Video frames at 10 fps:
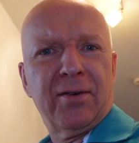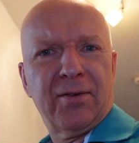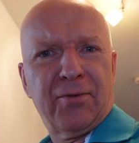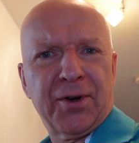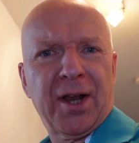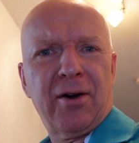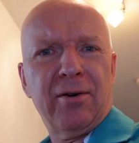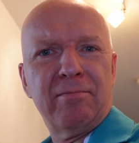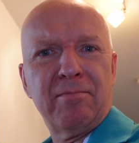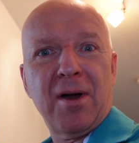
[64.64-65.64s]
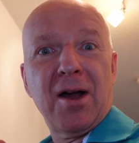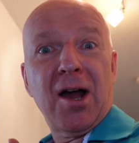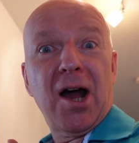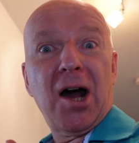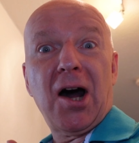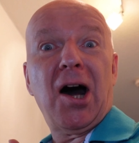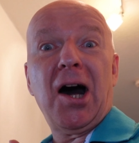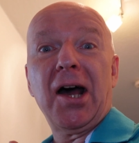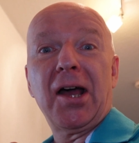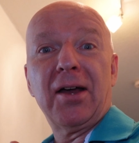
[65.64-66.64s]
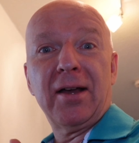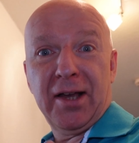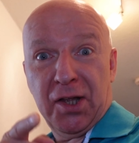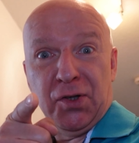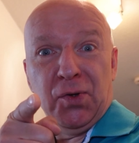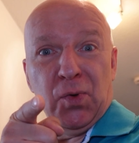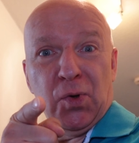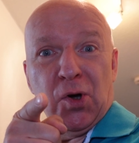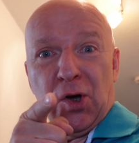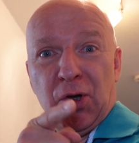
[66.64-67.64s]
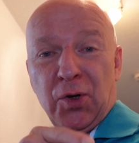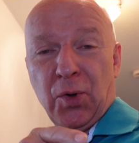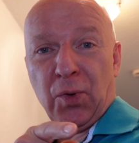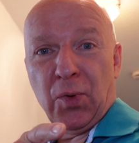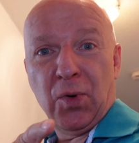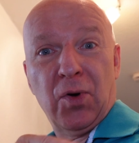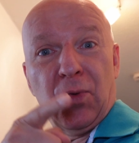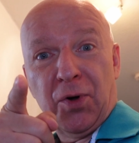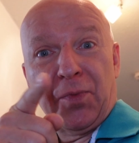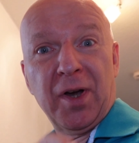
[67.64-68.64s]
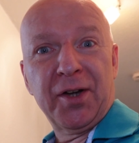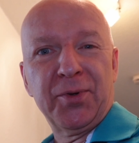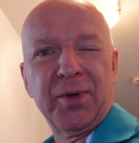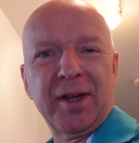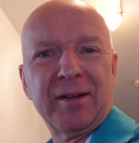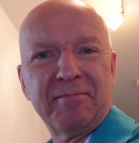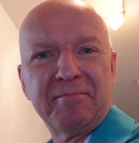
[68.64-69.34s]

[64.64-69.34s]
For now, I and you know what we are doing.